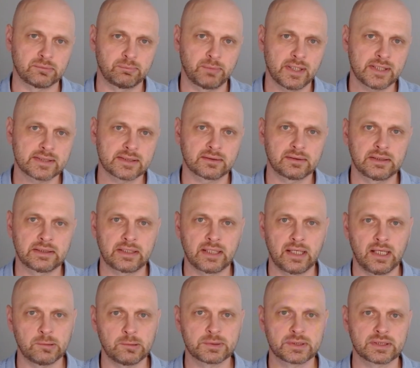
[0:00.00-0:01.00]
Basically, it
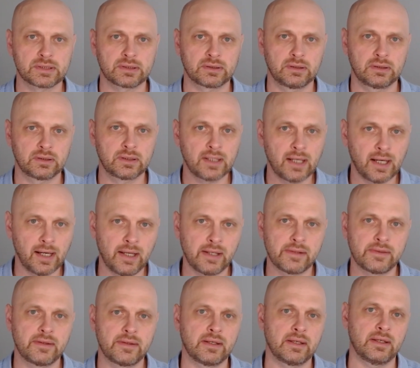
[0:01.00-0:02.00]
helps
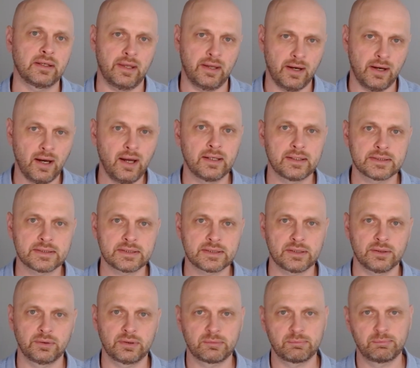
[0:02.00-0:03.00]
guide the AI
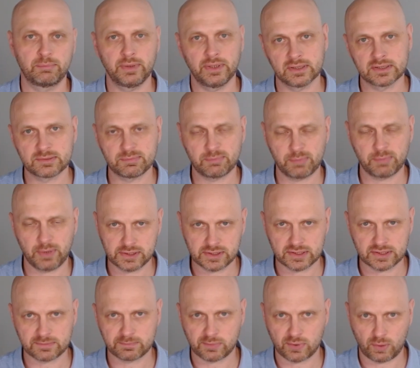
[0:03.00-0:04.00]
so it builds
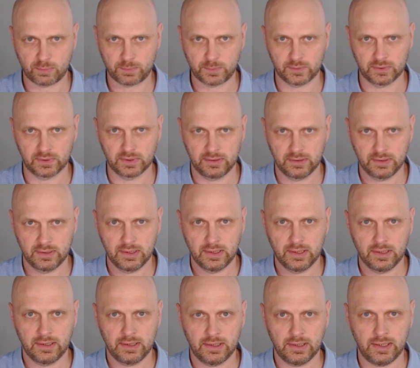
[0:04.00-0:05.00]
pages properly.
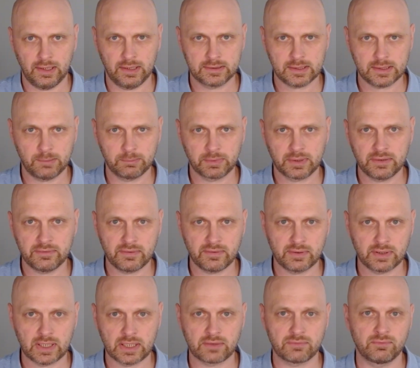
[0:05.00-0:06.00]
And I'm
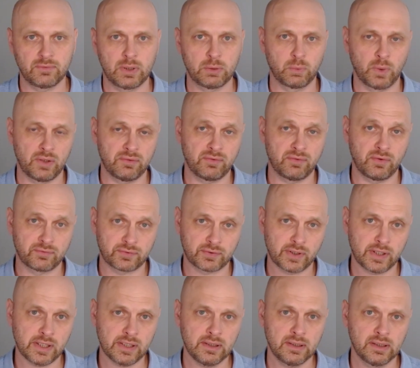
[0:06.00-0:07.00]
giving it away for
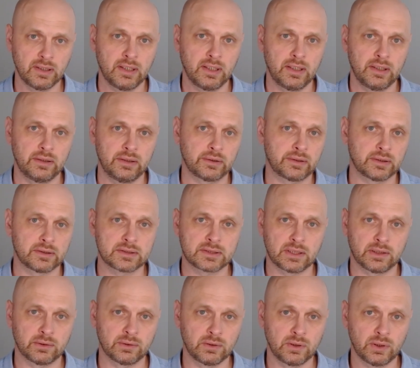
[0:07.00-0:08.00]
free. You can
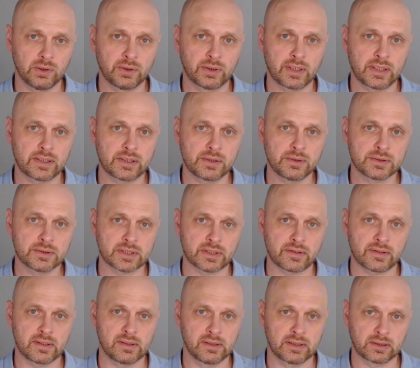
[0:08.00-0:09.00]
download it
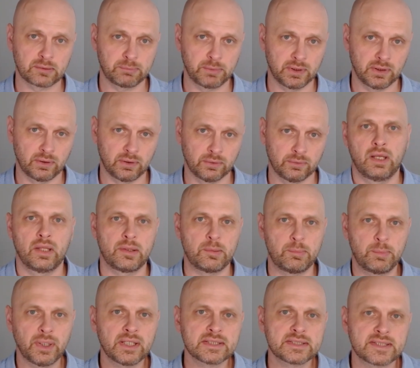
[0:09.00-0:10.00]
using the link below. The
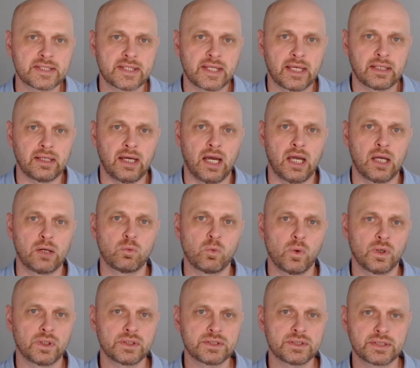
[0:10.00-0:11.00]
biggest thing I
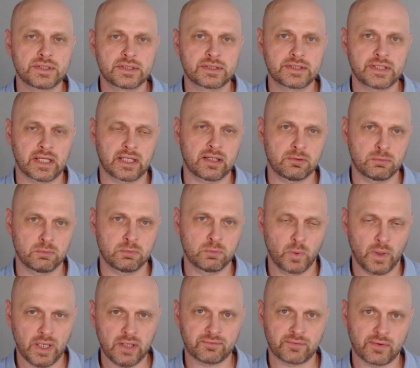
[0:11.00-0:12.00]
want you to take
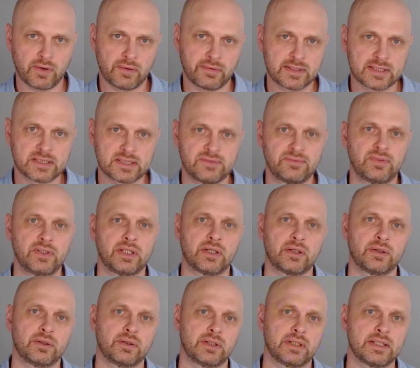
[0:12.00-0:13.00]
away from this
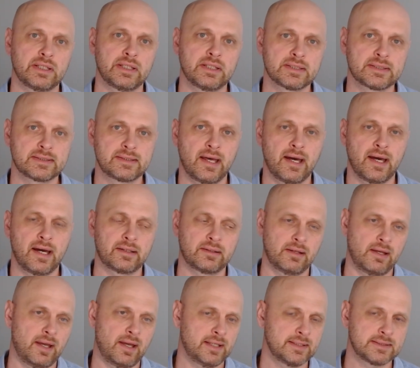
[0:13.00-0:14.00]
video is that
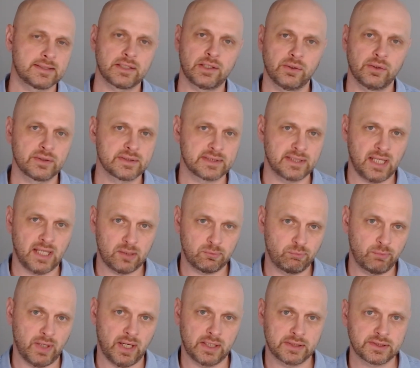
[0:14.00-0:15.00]
SEO is not
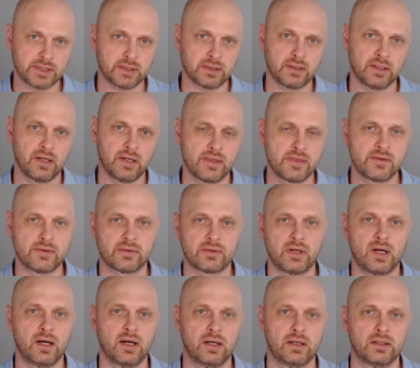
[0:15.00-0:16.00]
magic. There
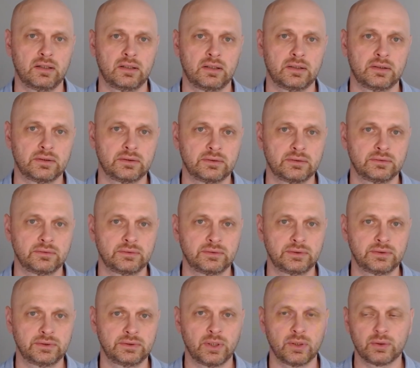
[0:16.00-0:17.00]
are
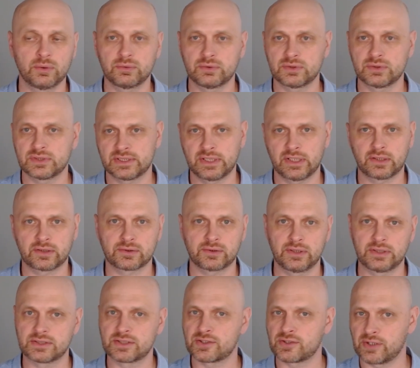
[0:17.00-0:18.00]
no
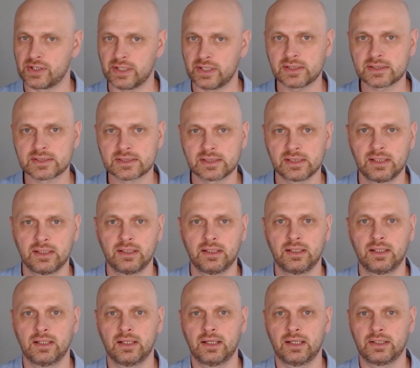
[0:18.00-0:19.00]
secret tricks,
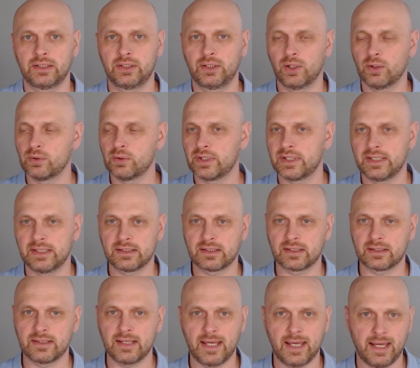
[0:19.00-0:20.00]
no
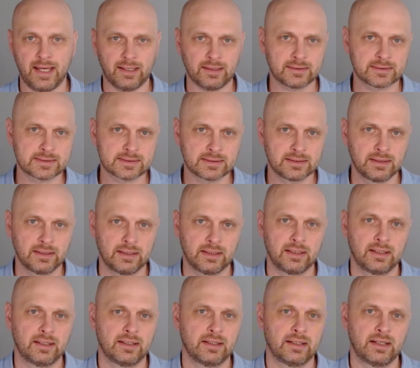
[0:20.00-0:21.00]
hidden hacks.
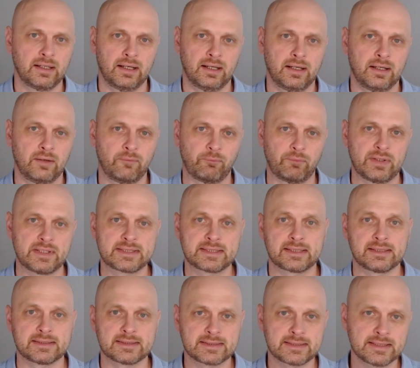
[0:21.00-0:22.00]
It's
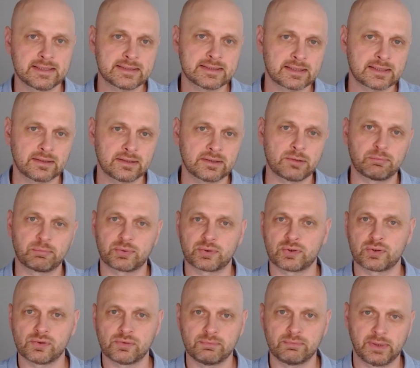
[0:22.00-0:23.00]
consistent
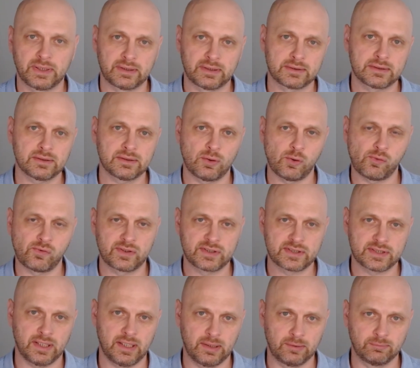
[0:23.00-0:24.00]
improvement over
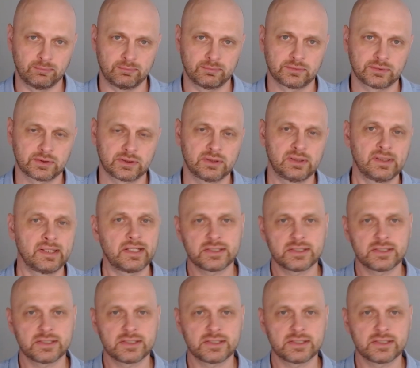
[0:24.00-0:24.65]
time. Clear